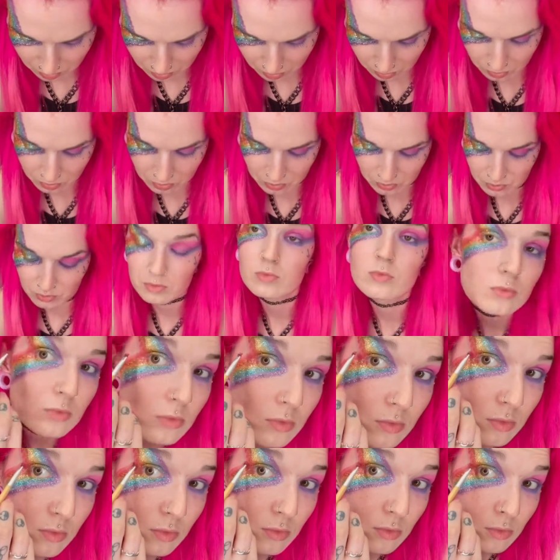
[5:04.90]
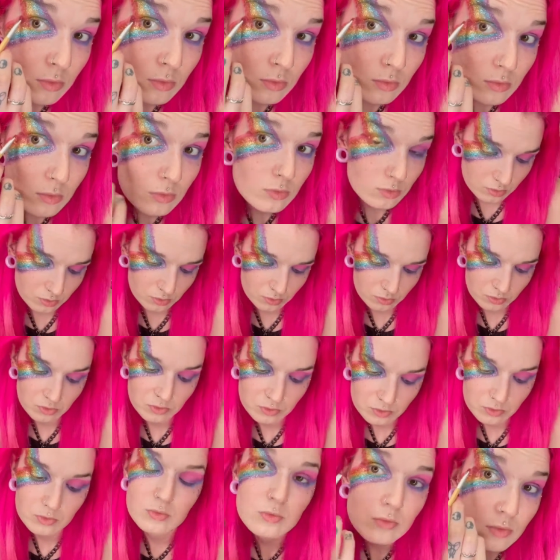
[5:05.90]
making sure, being
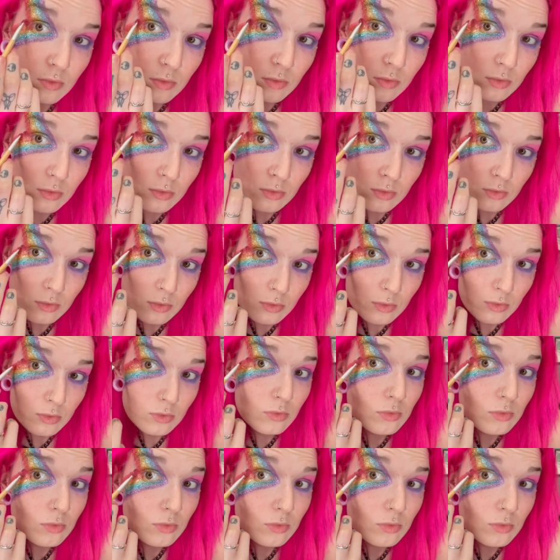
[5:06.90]
really careful.